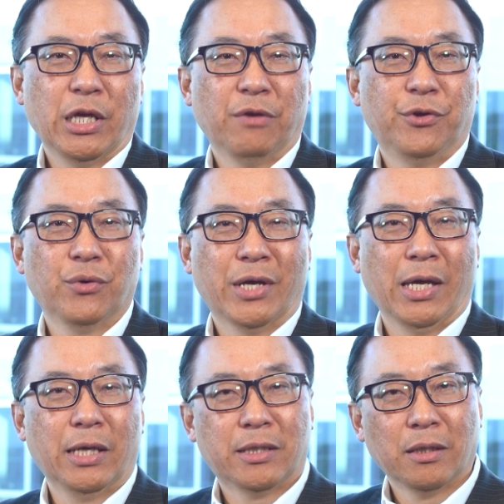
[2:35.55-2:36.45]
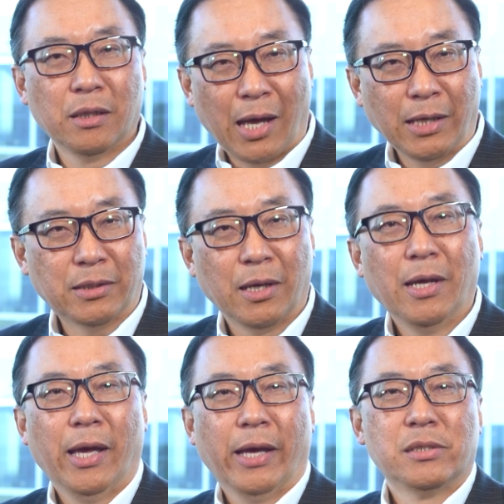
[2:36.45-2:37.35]
if you can hit the like
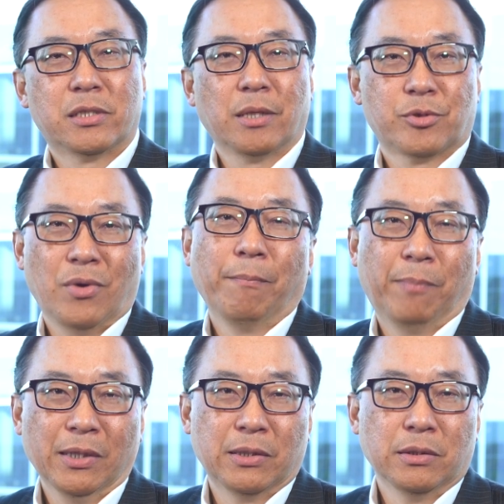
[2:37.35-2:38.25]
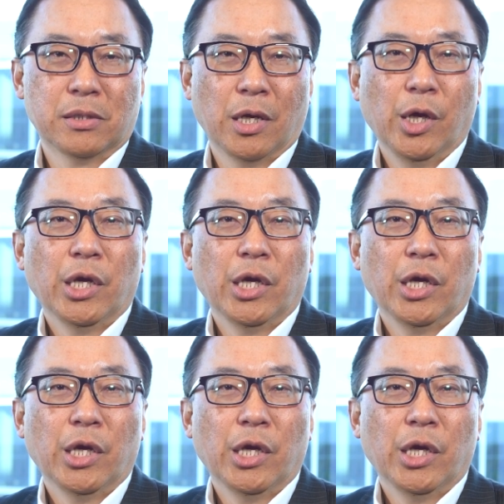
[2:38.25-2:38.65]
and subscribe buttons.